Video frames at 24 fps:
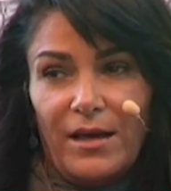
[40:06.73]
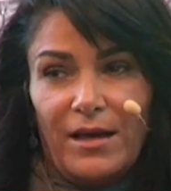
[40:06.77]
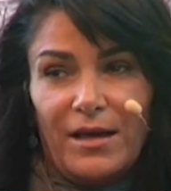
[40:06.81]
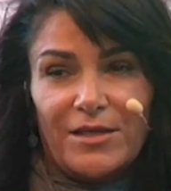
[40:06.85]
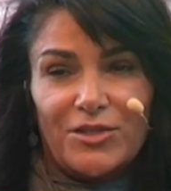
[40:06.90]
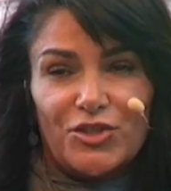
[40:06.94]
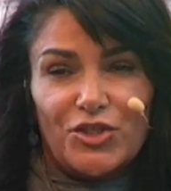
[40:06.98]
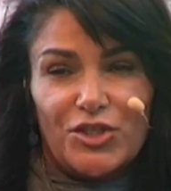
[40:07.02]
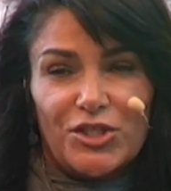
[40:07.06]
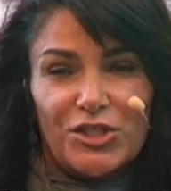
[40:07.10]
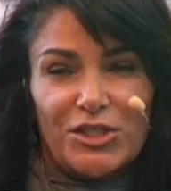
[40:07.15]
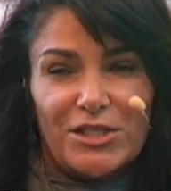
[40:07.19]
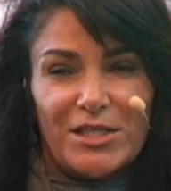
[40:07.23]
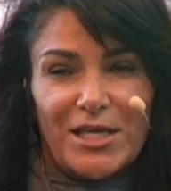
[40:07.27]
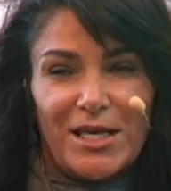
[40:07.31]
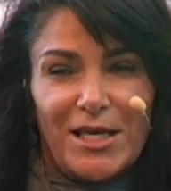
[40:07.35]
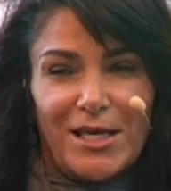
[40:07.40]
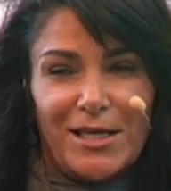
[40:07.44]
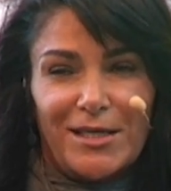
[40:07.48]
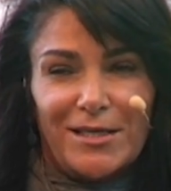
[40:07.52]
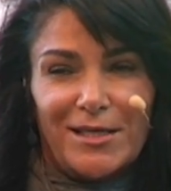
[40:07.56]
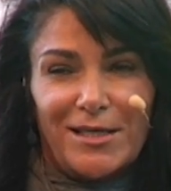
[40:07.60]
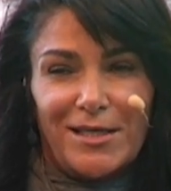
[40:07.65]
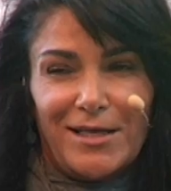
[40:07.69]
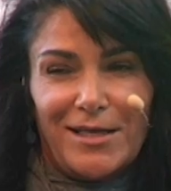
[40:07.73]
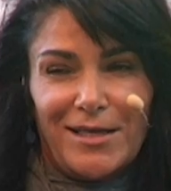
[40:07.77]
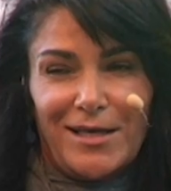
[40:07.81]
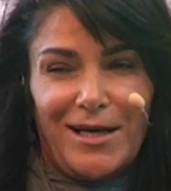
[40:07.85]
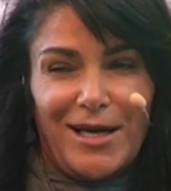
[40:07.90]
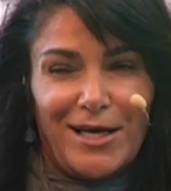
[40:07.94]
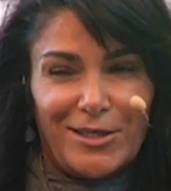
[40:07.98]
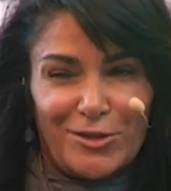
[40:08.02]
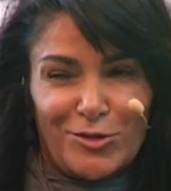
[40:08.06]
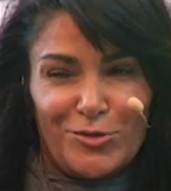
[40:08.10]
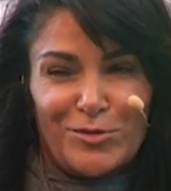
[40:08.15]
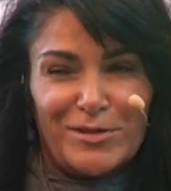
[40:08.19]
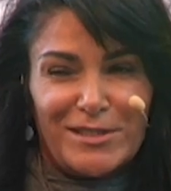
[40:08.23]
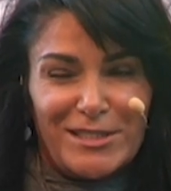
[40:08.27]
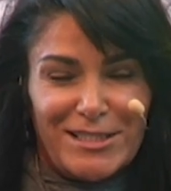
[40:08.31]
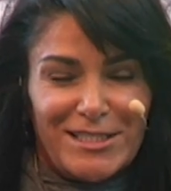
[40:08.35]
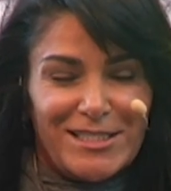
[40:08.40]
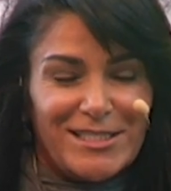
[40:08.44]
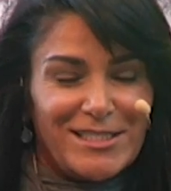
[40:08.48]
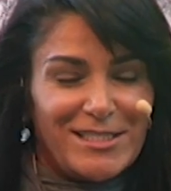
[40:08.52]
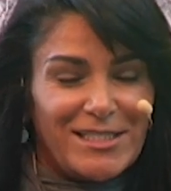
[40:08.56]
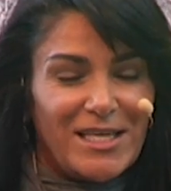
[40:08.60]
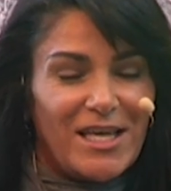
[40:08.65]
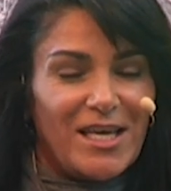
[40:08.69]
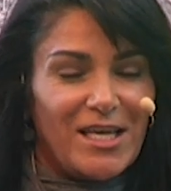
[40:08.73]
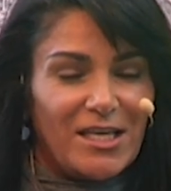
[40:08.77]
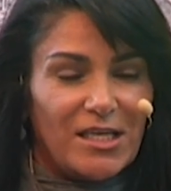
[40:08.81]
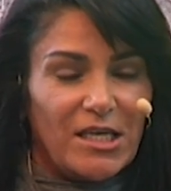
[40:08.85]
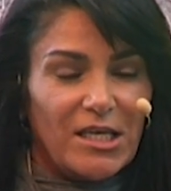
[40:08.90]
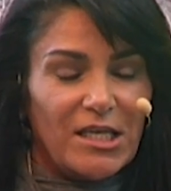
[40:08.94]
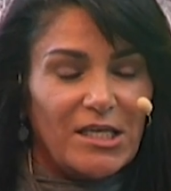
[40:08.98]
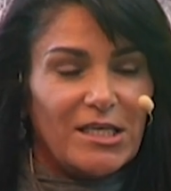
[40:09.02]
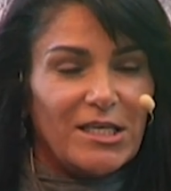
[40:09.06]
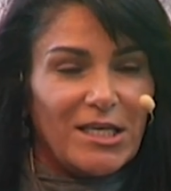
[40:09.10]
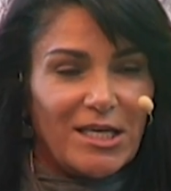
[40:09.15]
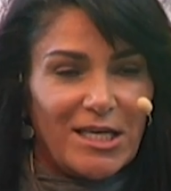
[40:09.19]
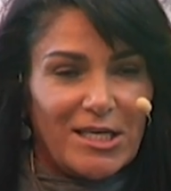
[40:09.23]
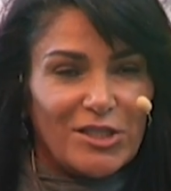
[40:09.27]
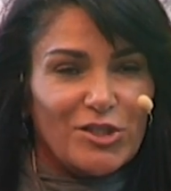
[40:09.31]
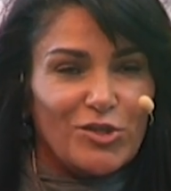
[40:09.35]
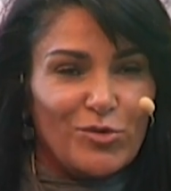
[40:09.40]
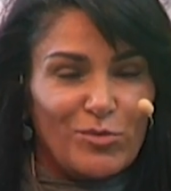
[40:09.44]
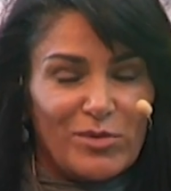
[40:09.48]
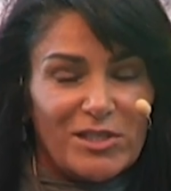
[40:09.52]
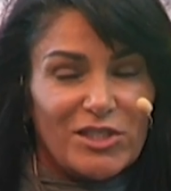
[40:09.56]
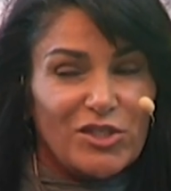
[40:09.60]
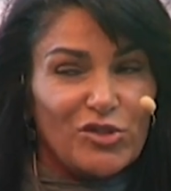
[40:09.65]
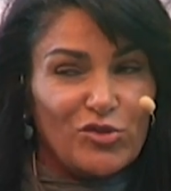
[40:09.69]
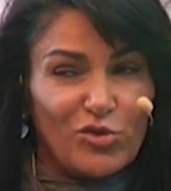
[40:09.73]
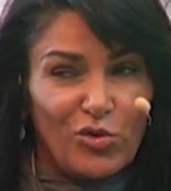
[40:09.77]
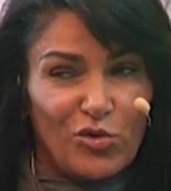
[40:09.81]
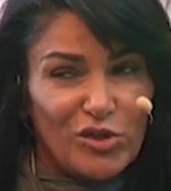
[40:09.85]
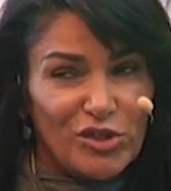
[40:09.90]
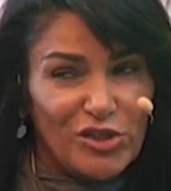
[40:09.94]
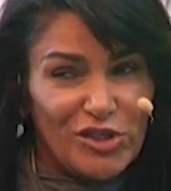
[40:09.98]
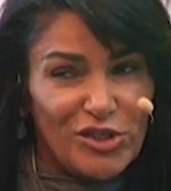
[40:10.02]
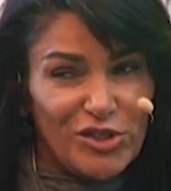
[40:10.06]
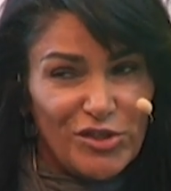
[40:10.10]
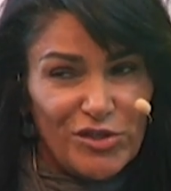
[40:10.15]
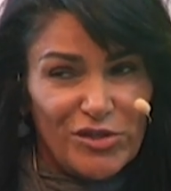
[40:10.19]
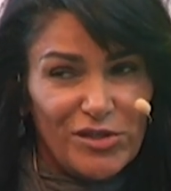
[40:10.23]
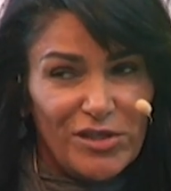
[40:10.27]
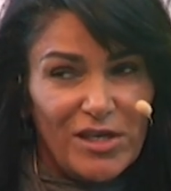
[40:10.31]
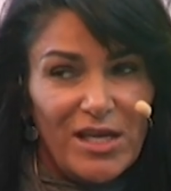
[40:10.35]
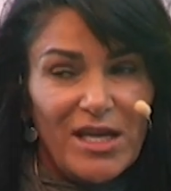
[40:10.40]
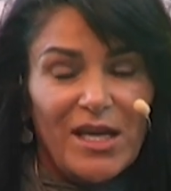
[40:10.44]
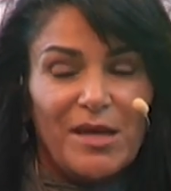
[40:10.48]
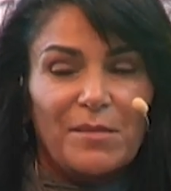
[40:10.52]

And she said, Lydia Cacho was tortured,